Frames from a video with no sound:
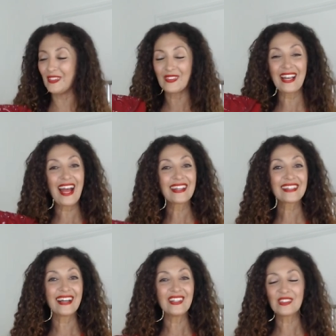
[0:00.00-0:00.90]
You can add a
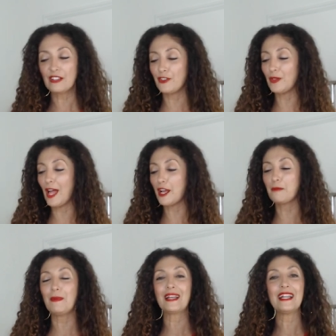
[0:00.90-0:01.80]
color if you like,
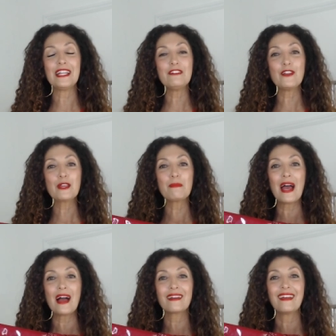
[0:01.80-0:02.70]
but an evening
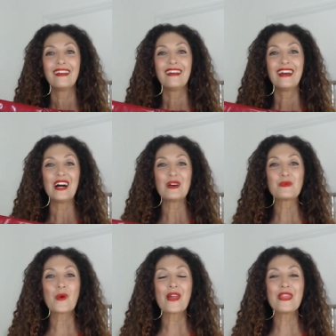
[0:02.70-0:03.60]
bag, um,
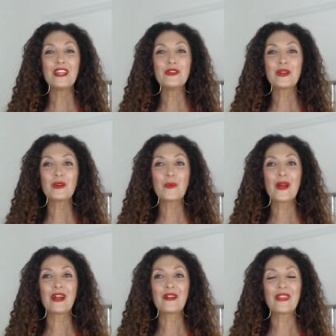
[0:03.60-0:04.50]
one that you can
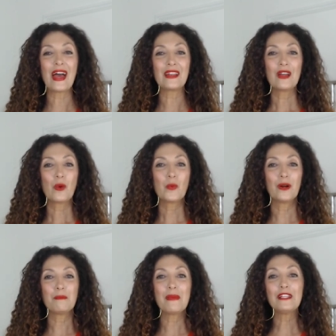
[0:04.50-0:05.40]
wear that
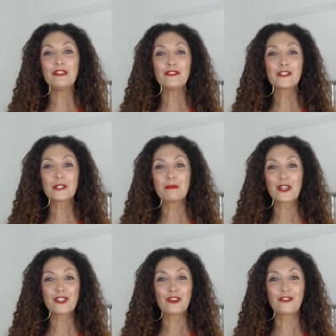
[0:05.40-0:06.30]
will make you feel
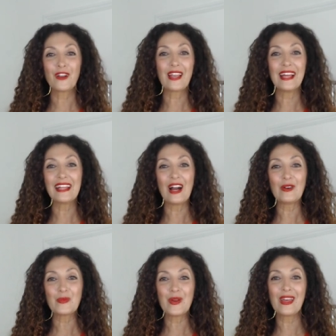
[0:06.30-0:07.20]
special for a night
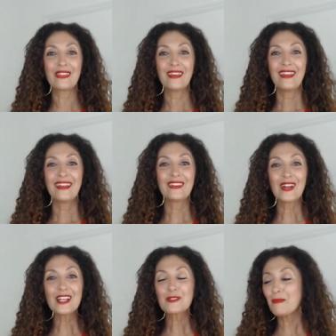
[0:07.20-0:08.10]
out with your
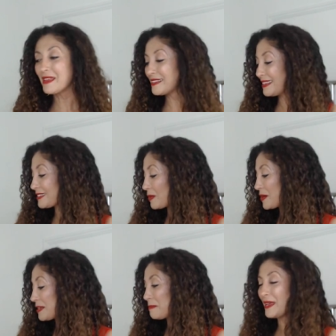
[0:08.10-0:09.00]
husband is
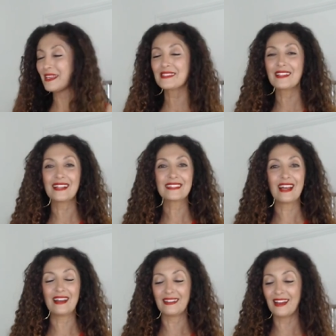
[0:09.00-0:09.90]
going to be such
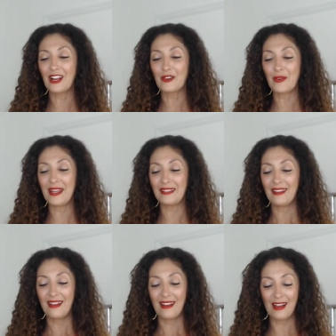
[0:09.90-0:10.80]
a, a great
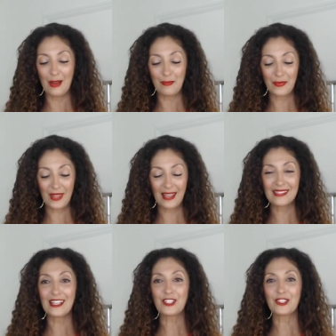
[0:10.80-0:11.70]
um,
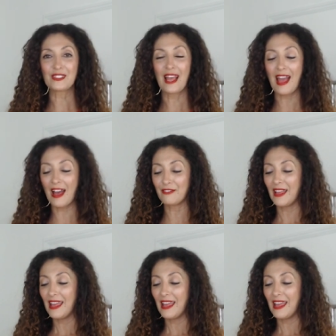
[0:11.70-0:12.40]
essential to have.